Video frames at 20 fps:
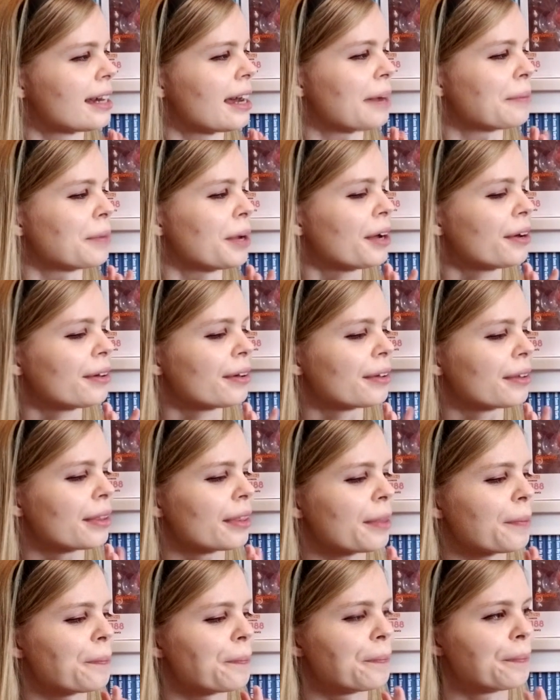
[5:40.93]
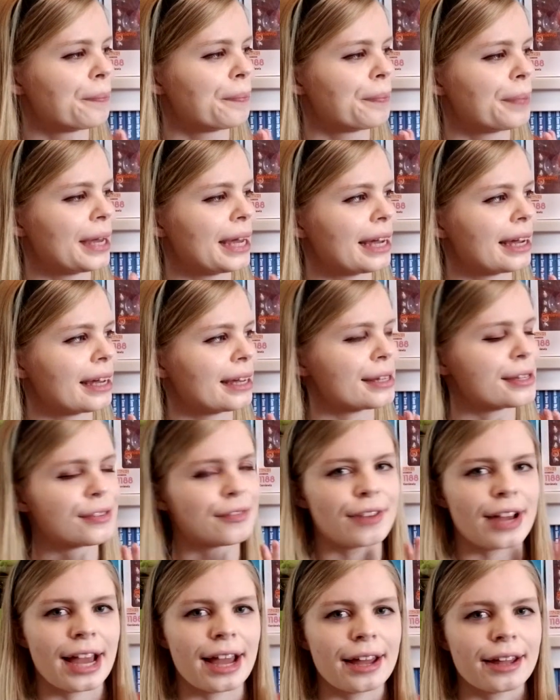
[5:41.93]
I'm not the biggest
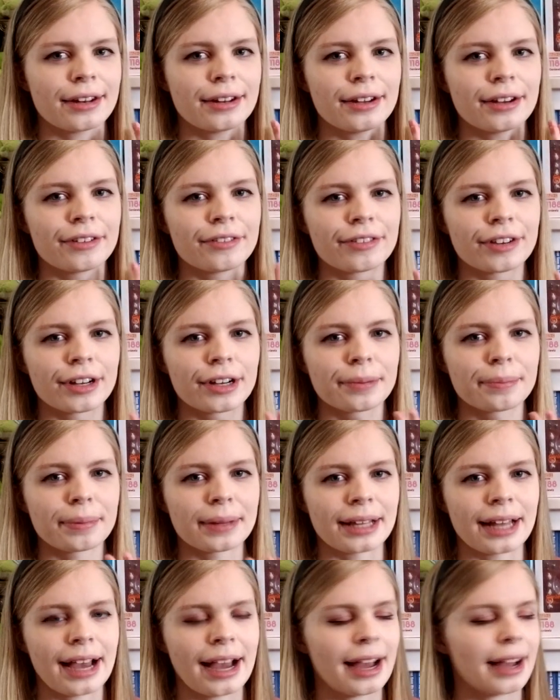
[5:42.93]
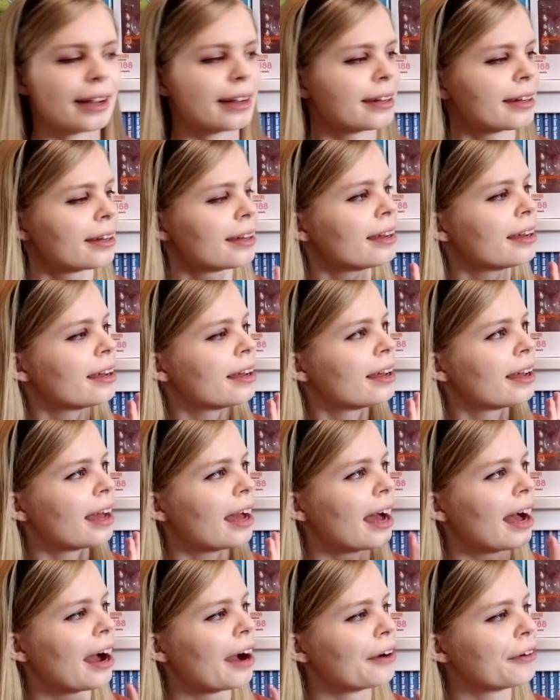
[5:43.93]
fan of her black
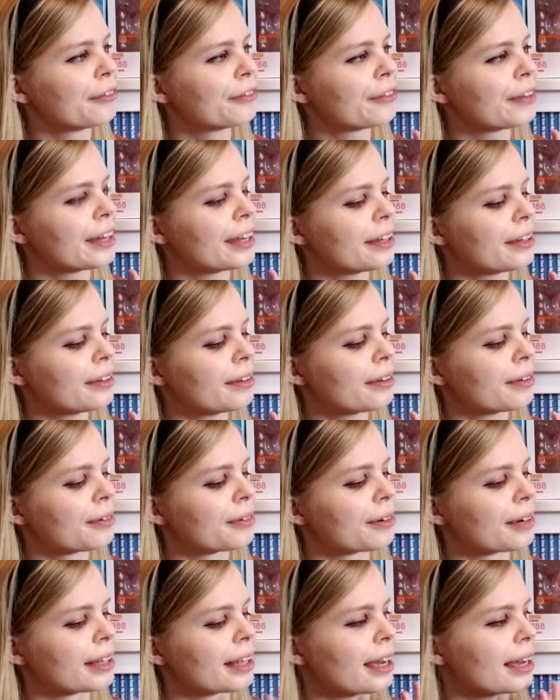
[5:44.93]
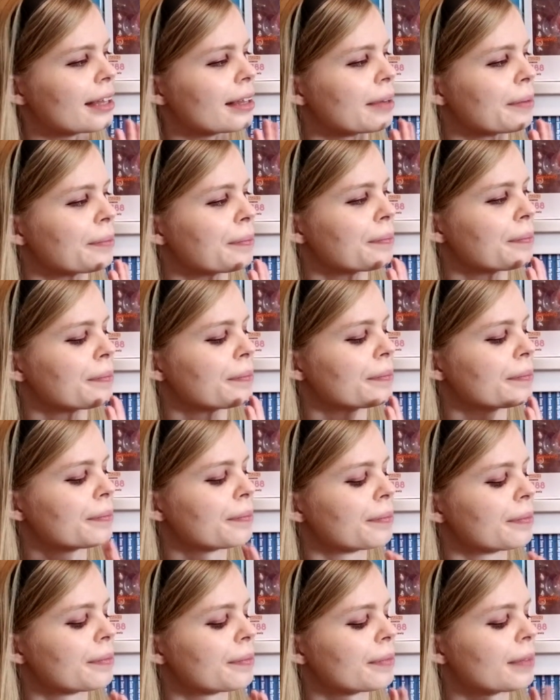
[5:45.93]
outfit, or like the
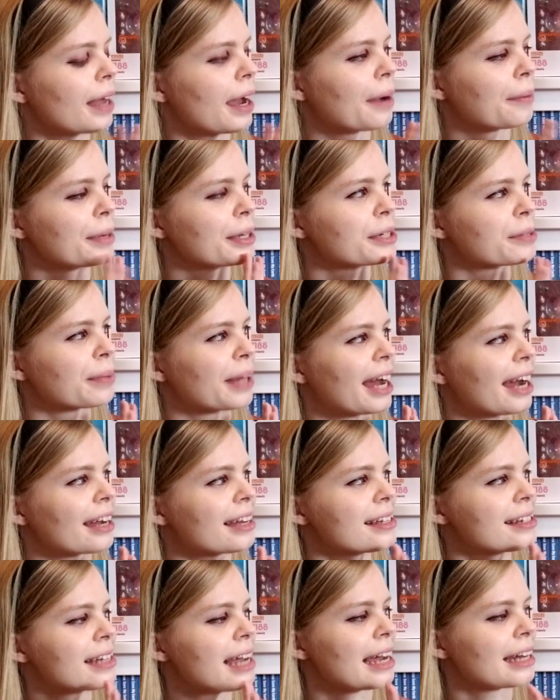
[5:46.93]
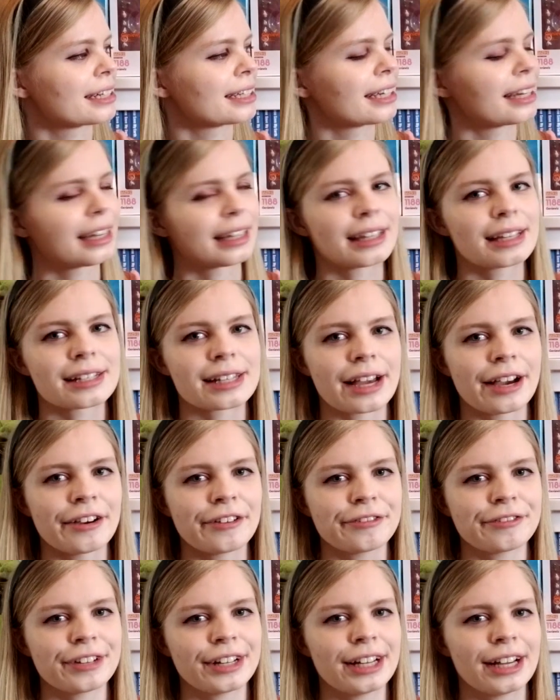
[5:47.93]
how much black is actually in this
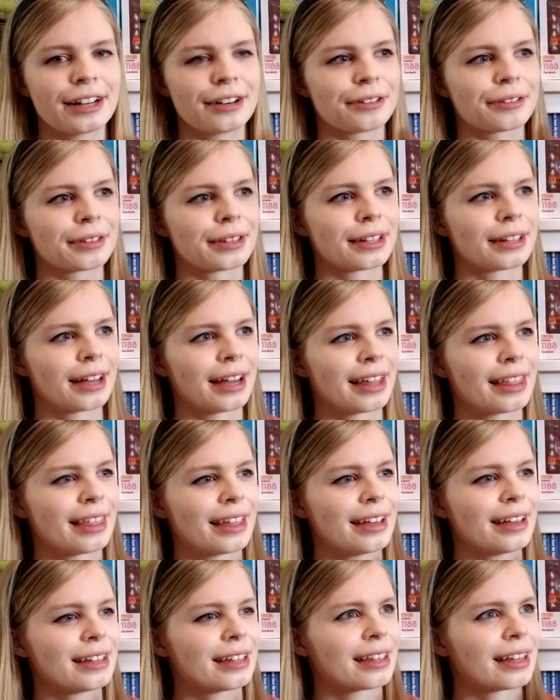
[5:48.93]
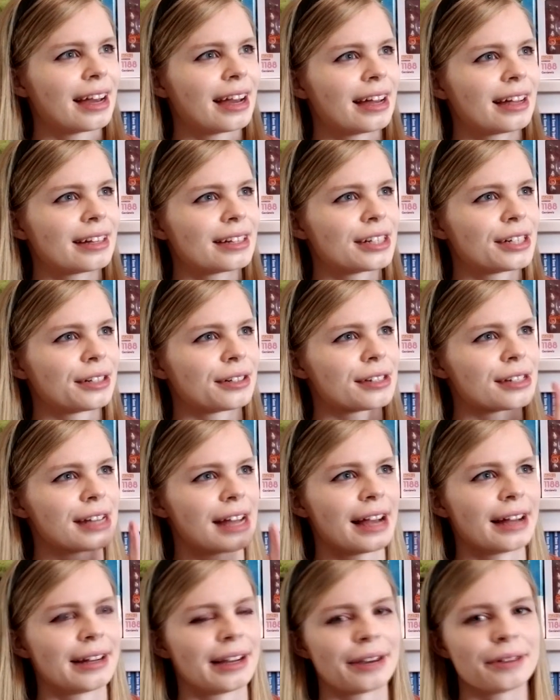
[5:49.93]
outfit. I think that she'll
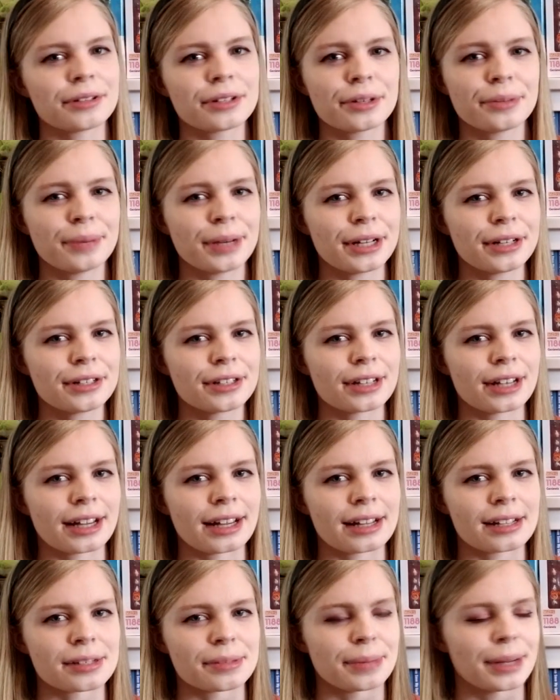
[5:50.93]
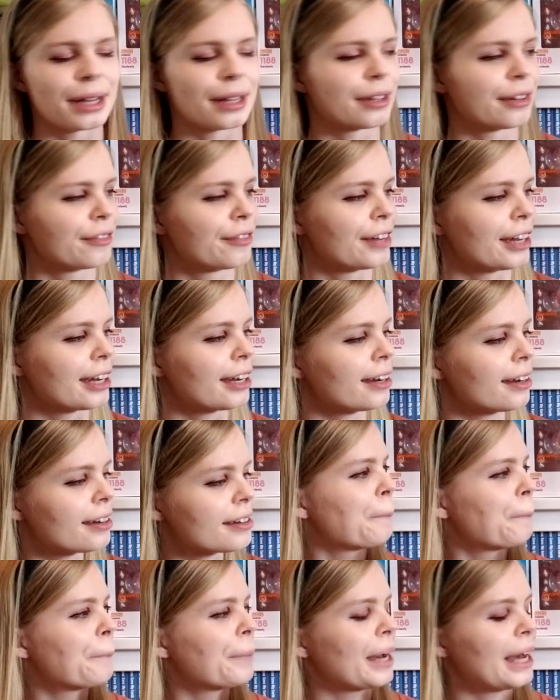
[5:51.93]
stand out too much against my other
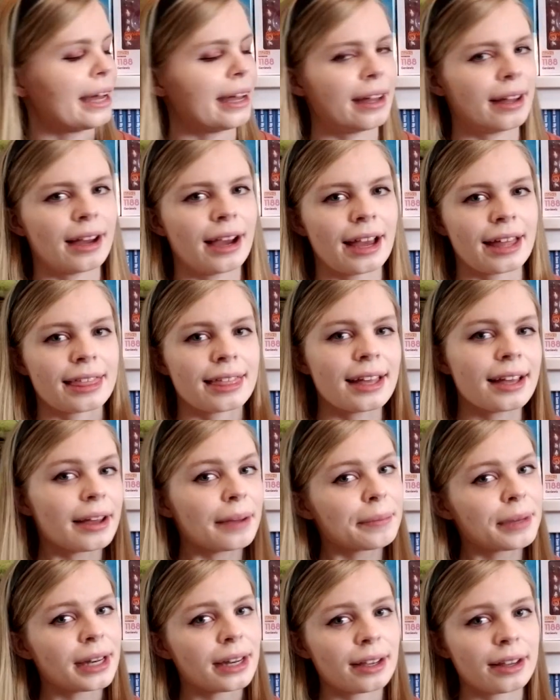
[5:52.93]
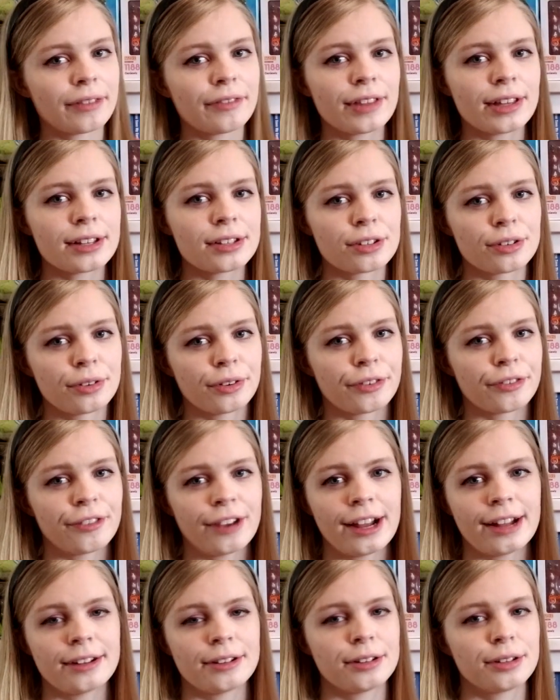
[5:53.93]
figures, but I think I'm gonna give this to a
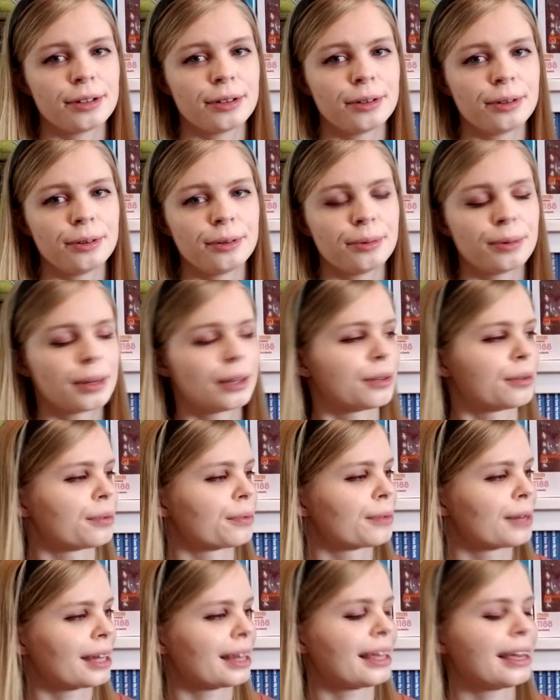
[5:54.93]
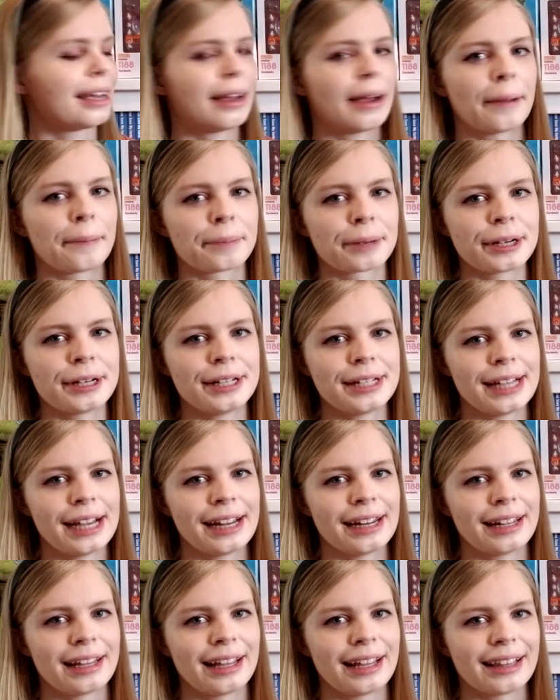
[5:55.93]
friend who will really appreciate
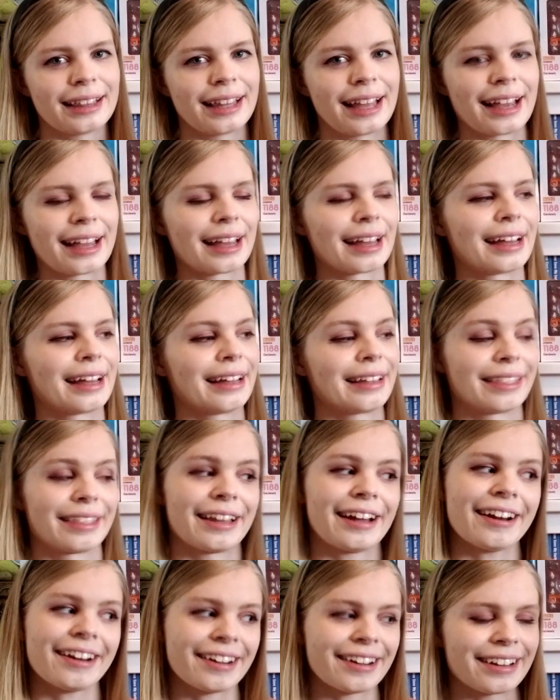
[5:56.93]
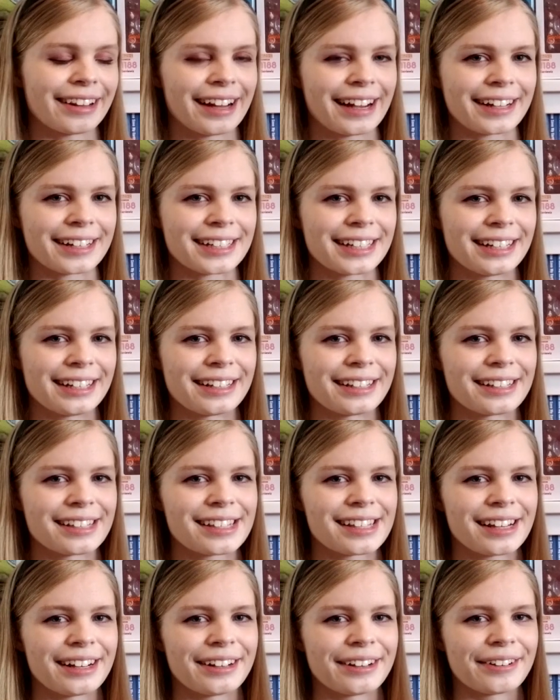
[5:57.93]
it and like it in their collection.
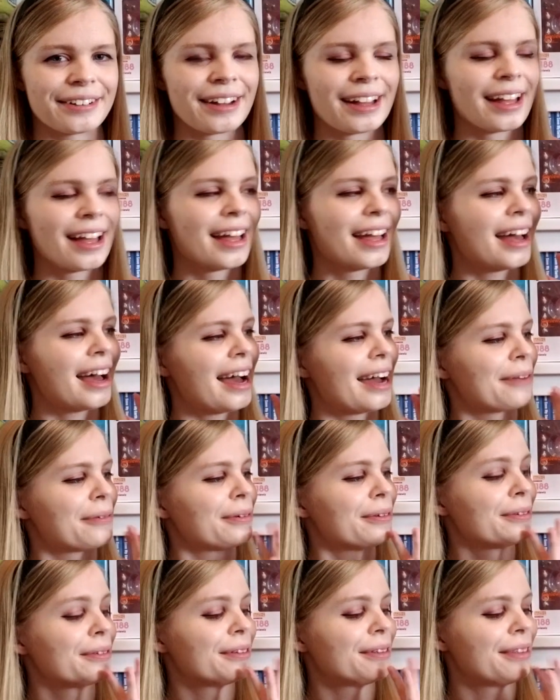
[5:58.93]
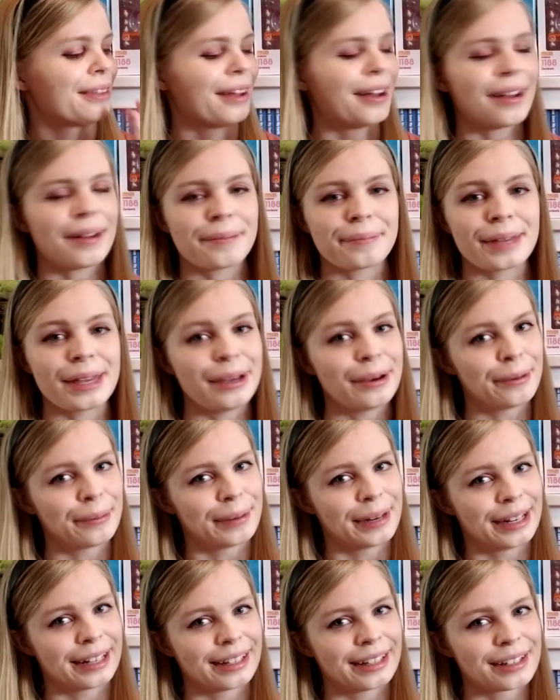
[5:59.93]
So I will not be
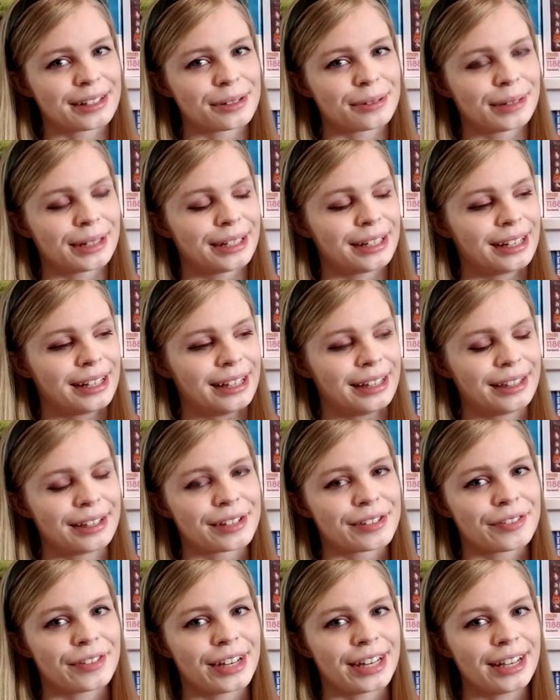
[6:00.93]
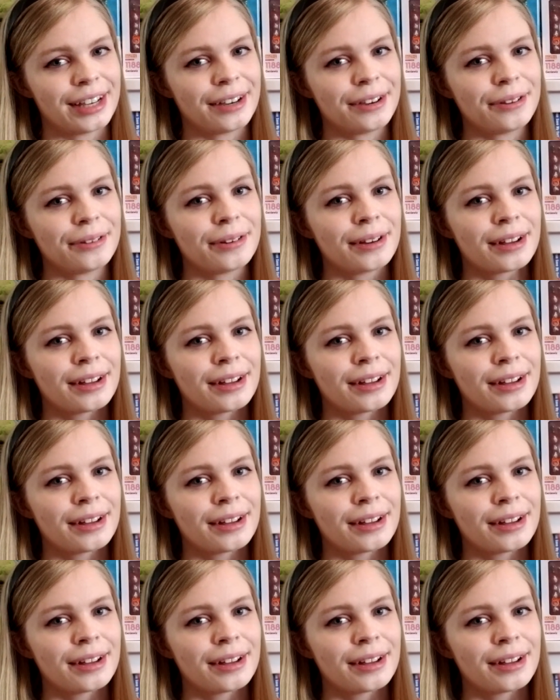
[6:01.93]
opening this one in this video,